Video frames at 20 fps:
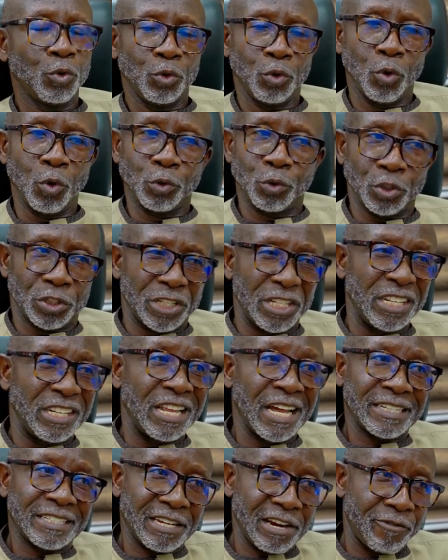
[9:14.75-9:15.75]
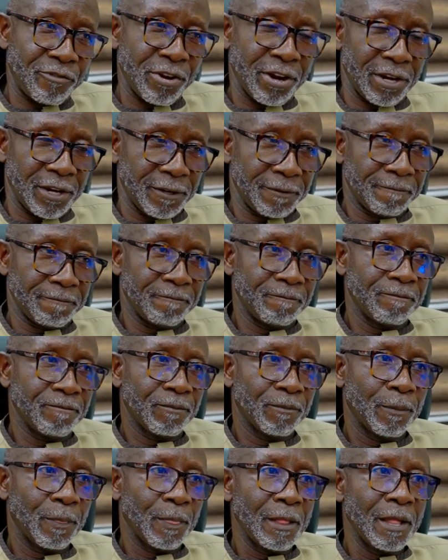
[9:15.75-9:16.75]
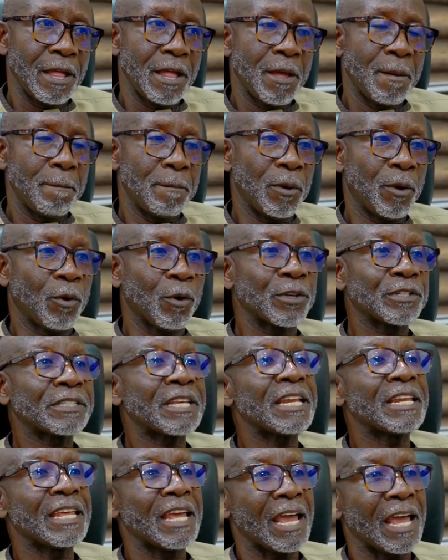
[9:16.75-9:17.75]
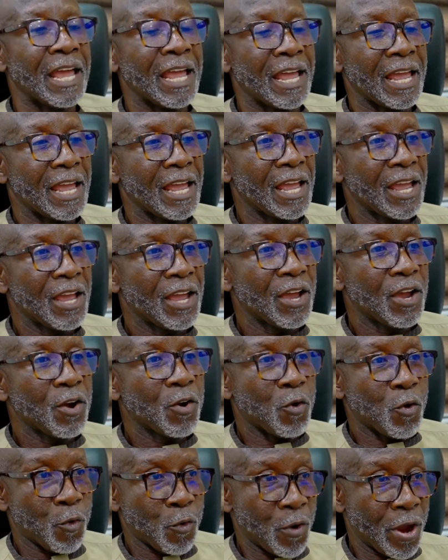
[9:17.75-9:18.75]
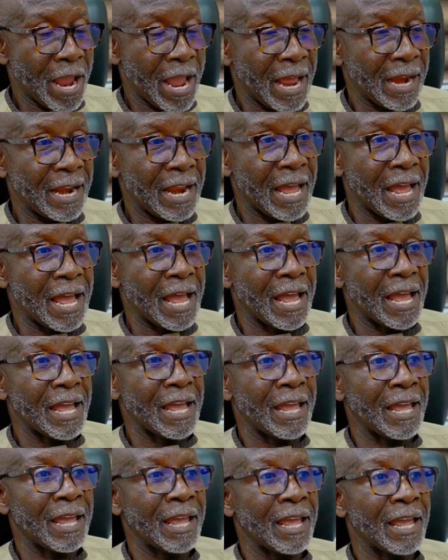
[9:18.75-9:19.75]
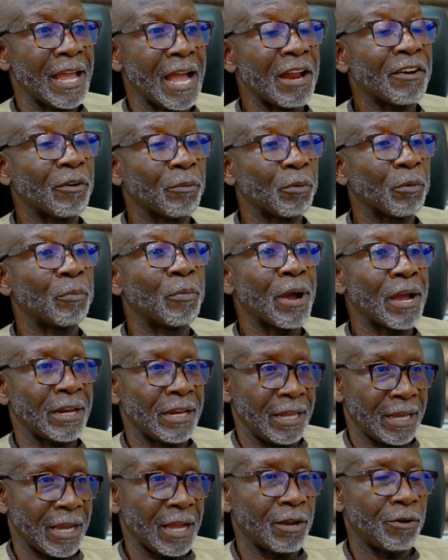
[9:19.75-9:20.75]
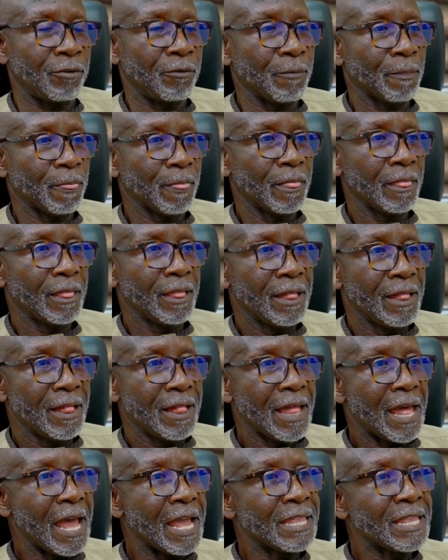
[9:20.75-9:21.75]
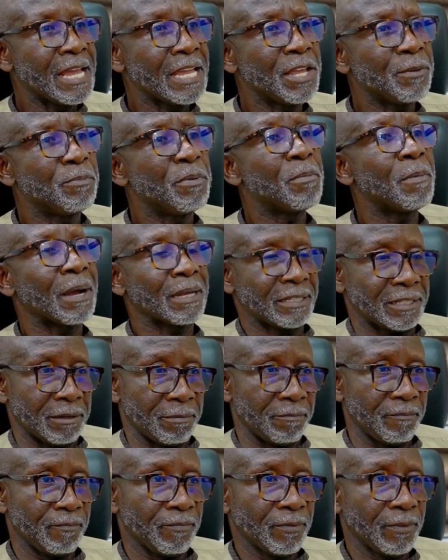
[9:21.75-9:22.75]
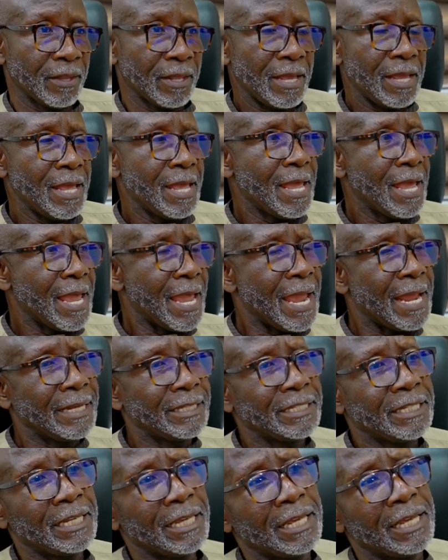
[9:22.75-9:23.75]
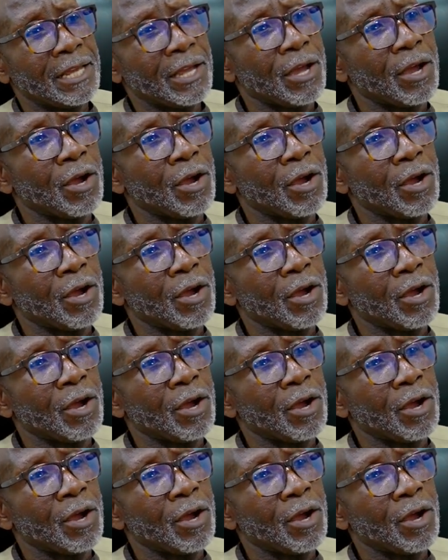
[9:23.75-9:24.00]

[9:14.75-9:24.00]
go to that terrain. Mm-hmm. Because senior Oriana Honorable Brian Nicano, and yeah, you be master. Inti,